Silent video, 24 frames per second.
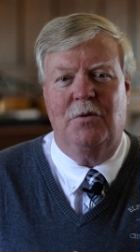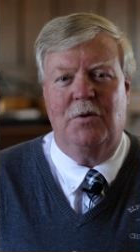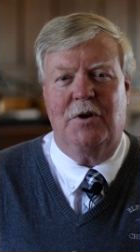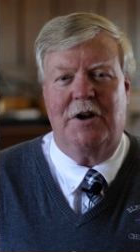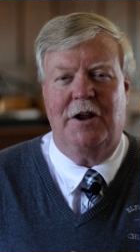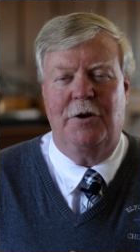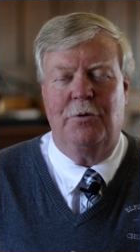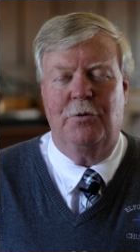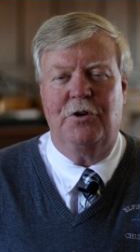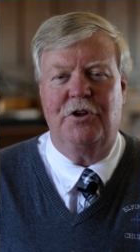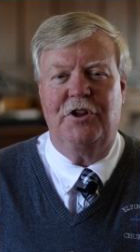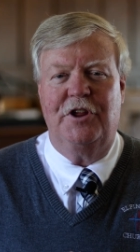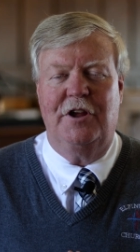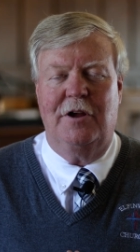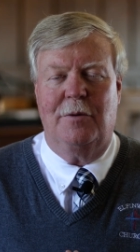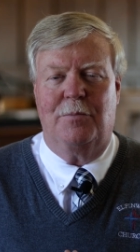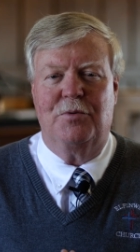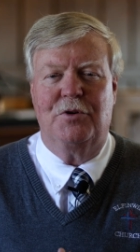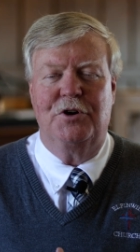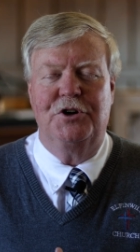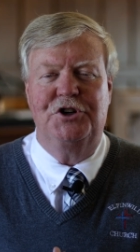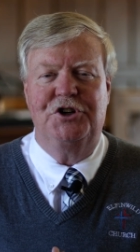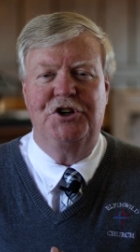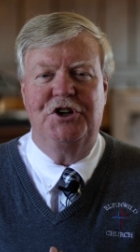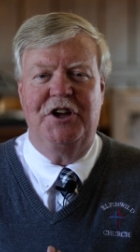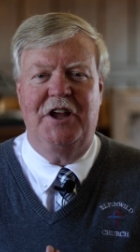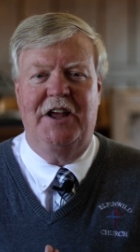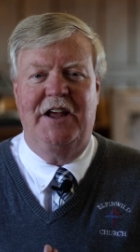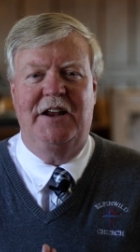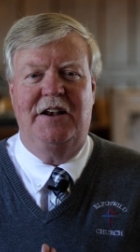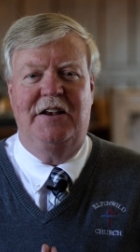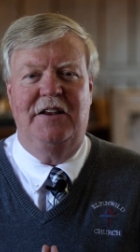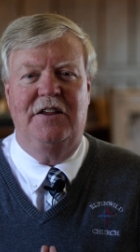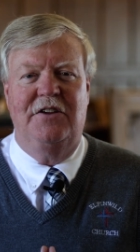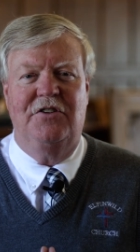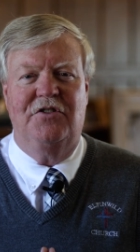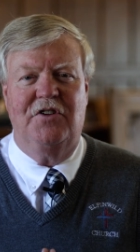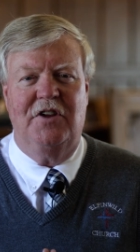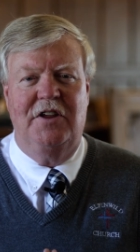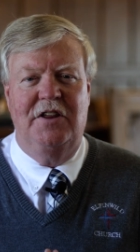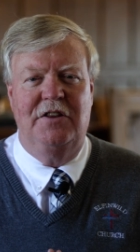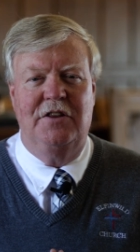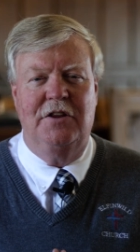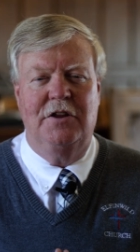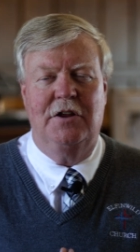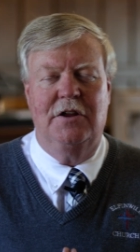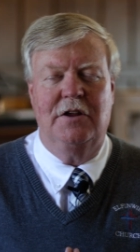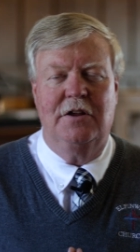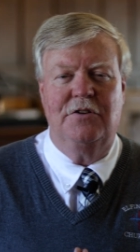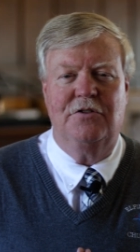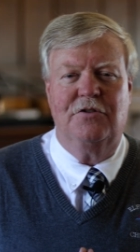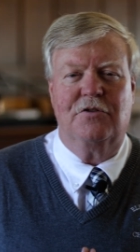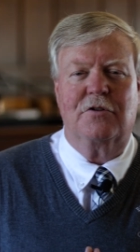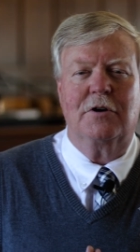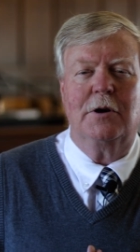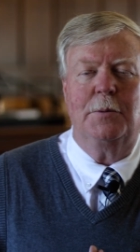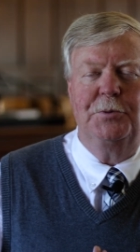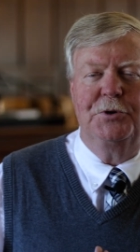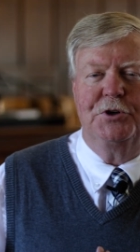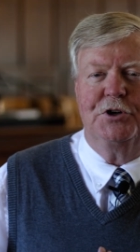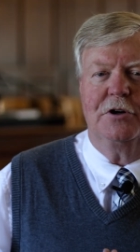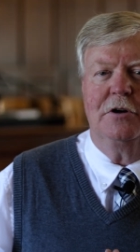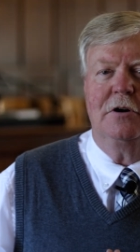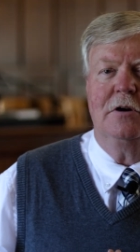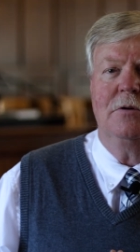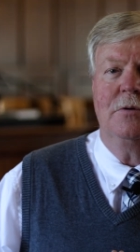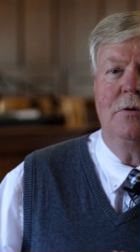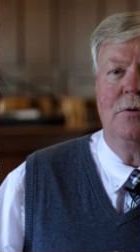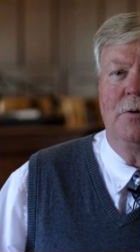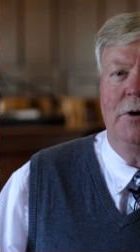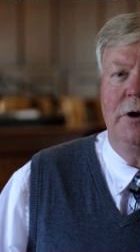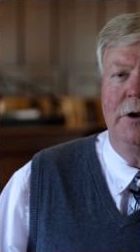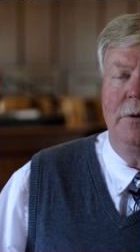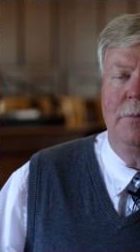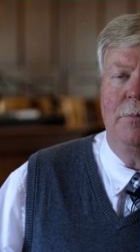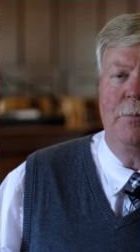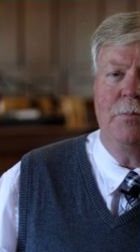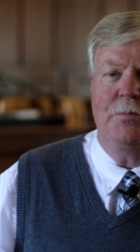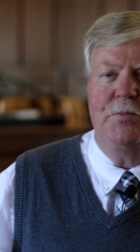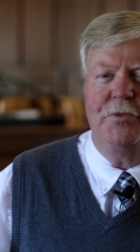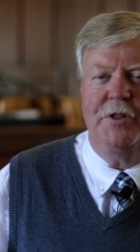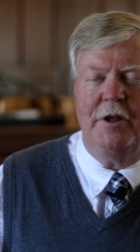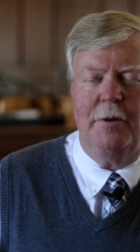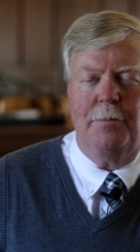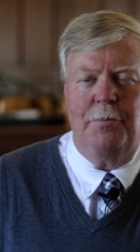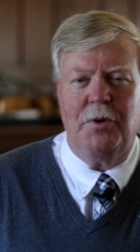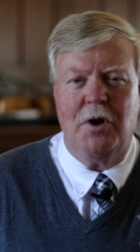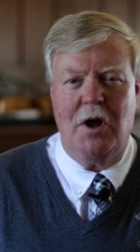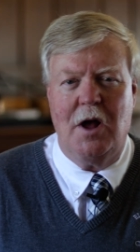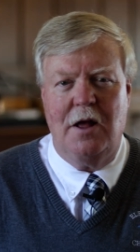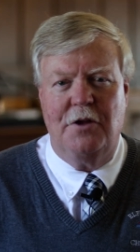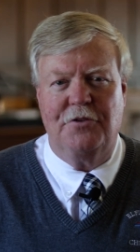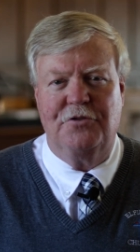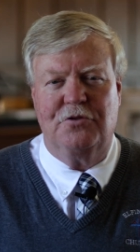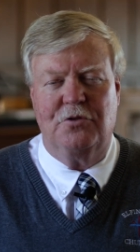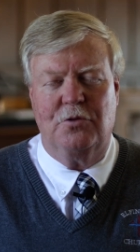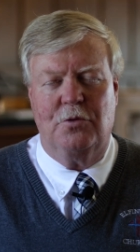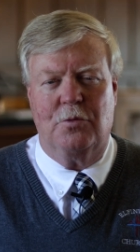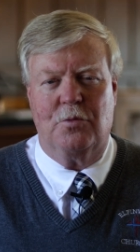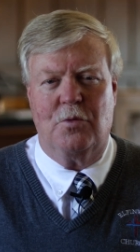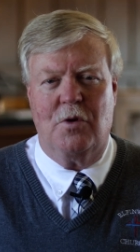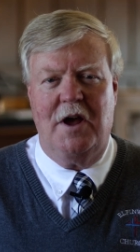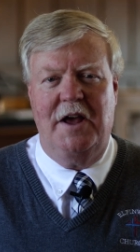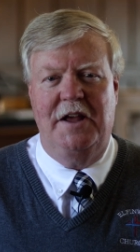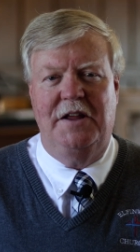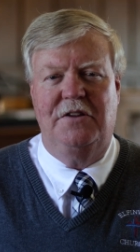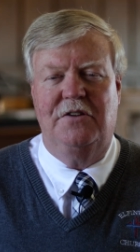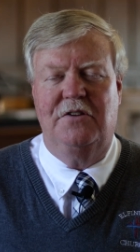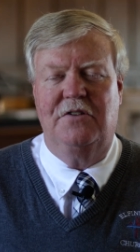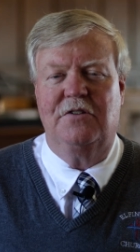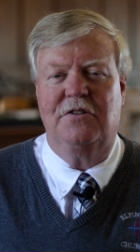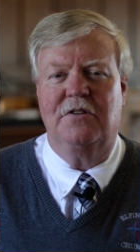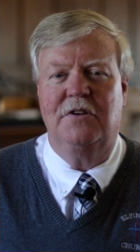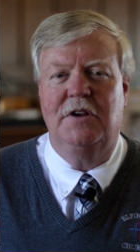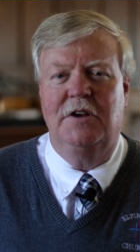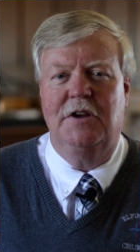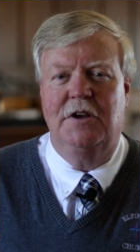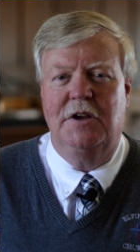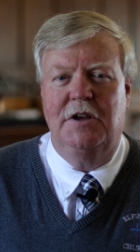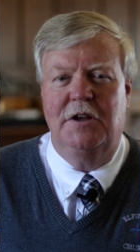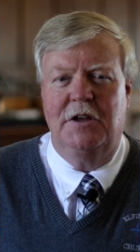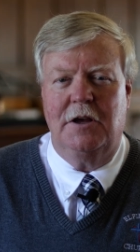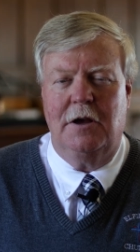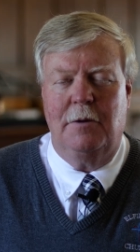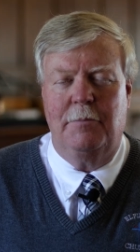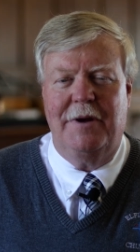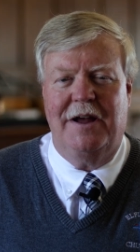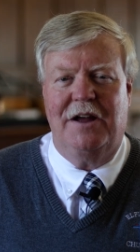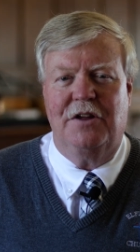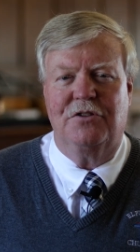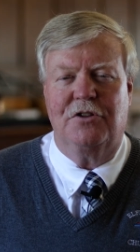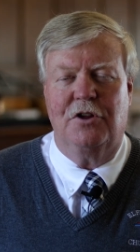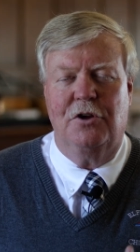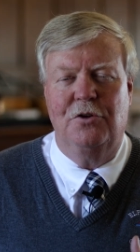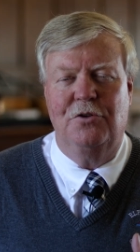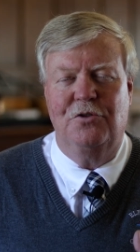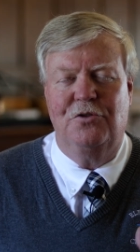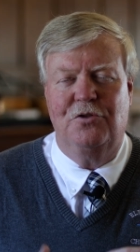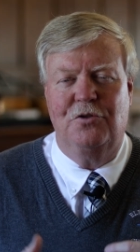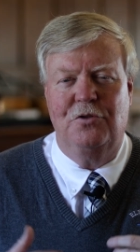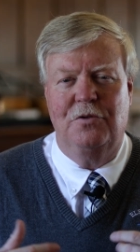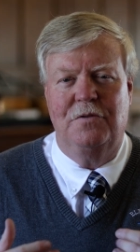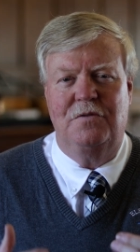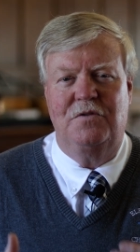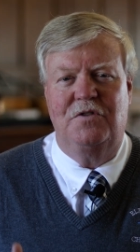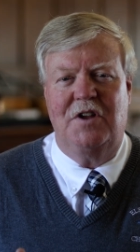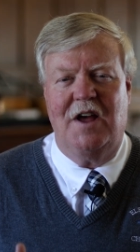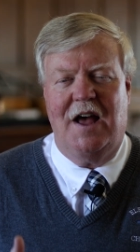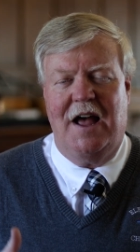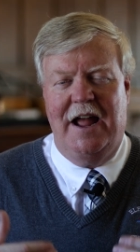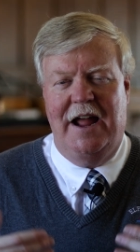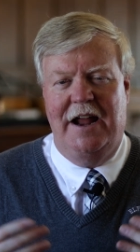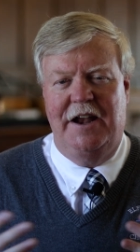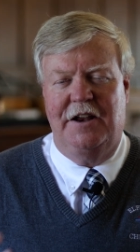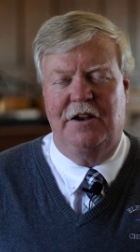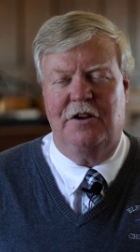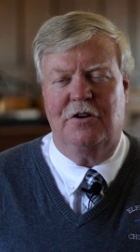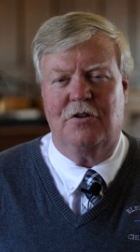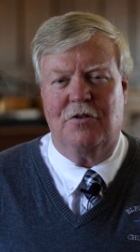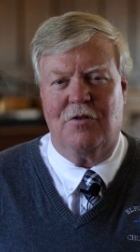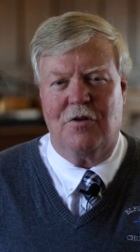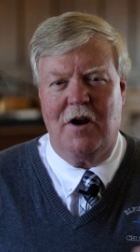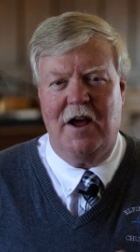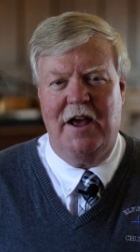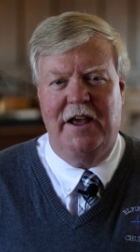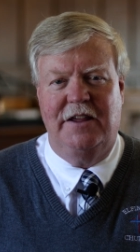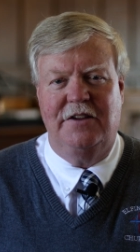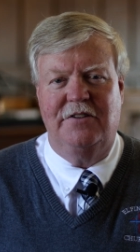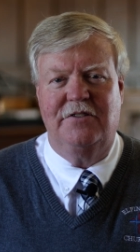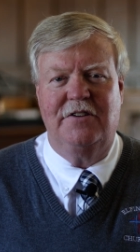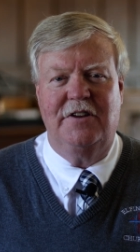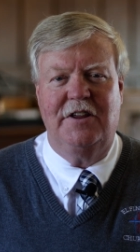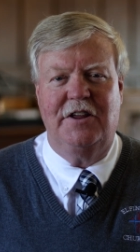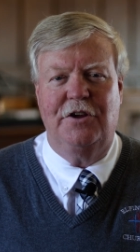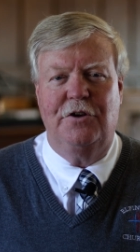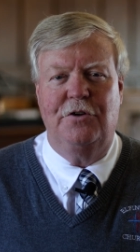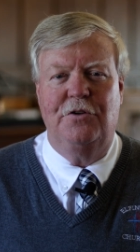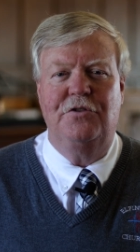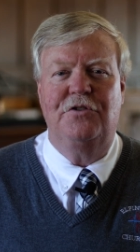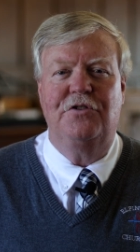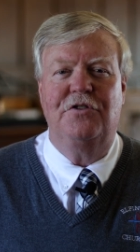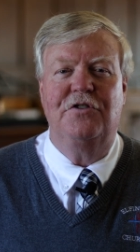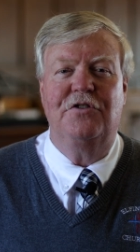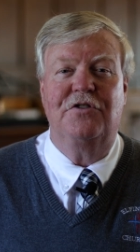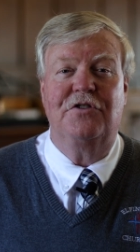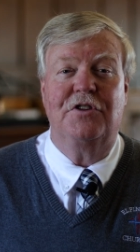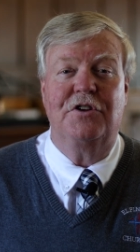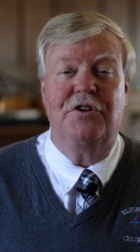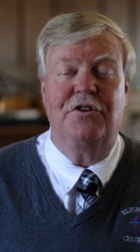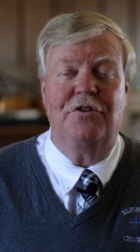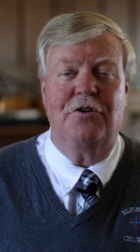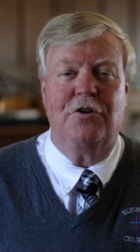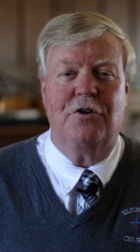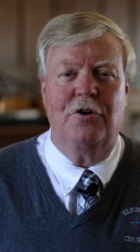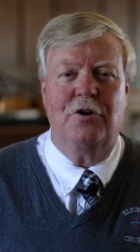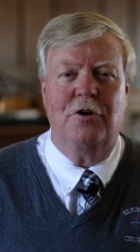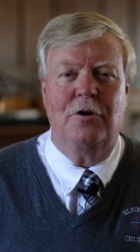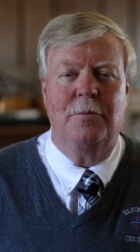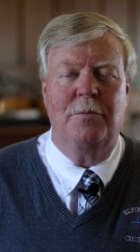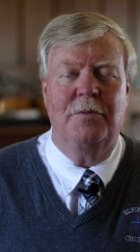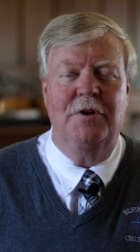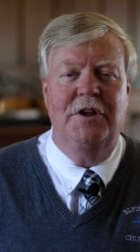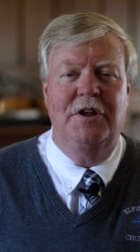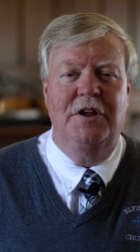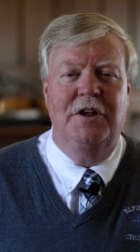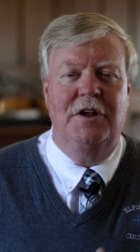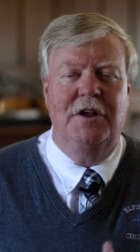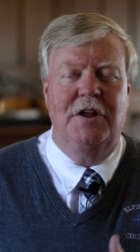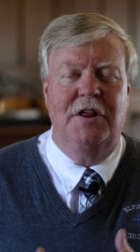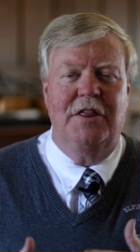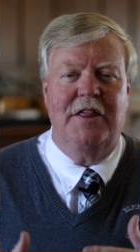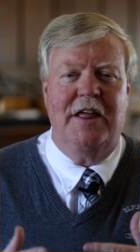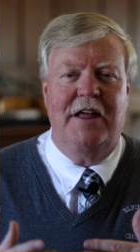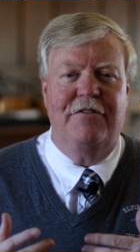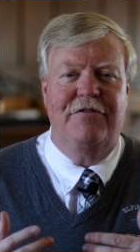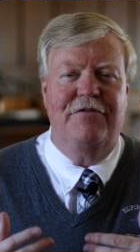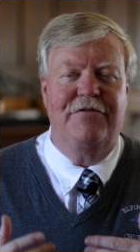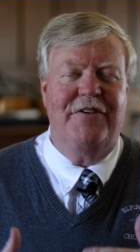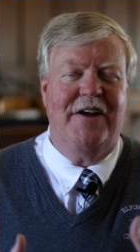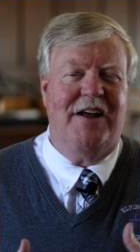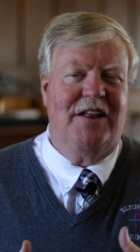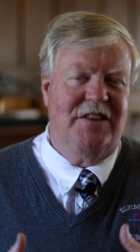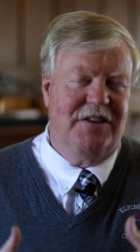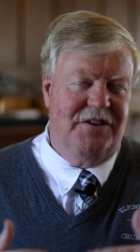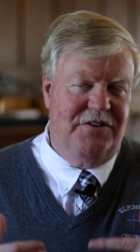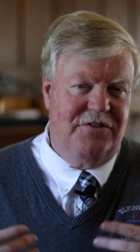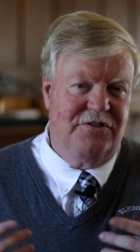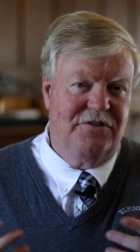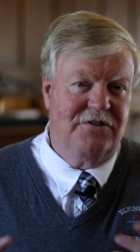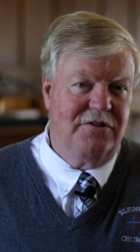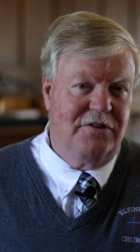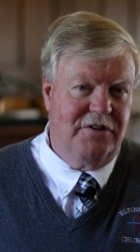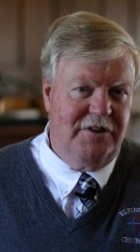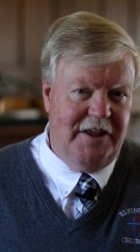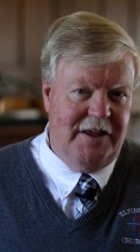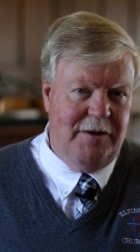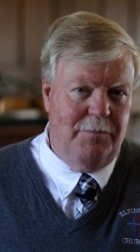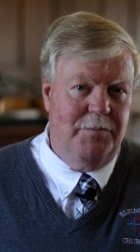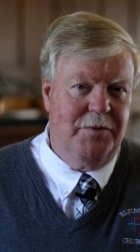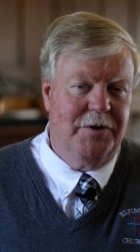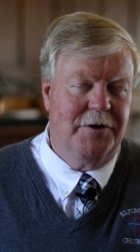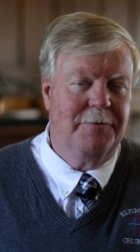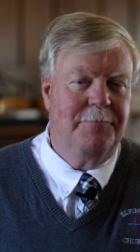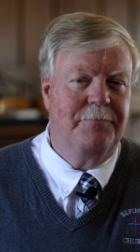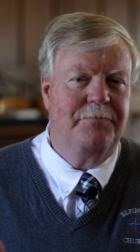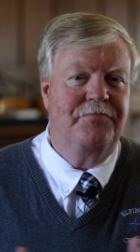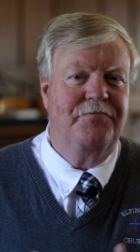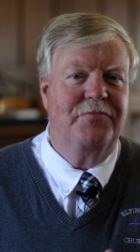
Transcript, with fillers: What I really appreciate is in the scripture when the apostle writes about those who have died in Christ, he uses the term they fell asleep.